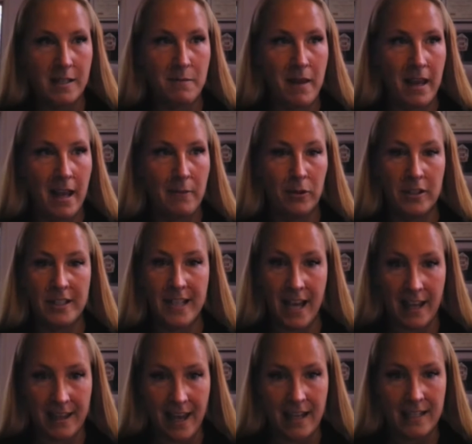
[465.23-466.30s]
It's being able to
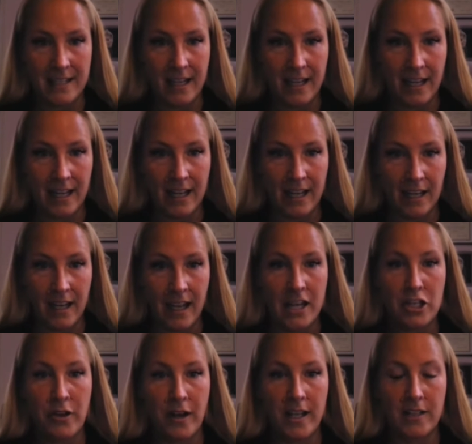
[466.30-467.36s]
take that data in
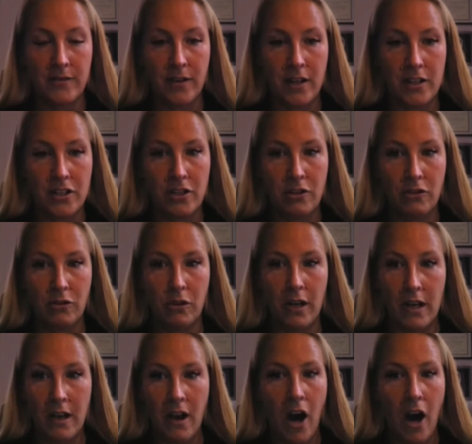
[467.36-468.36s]
and transfer it to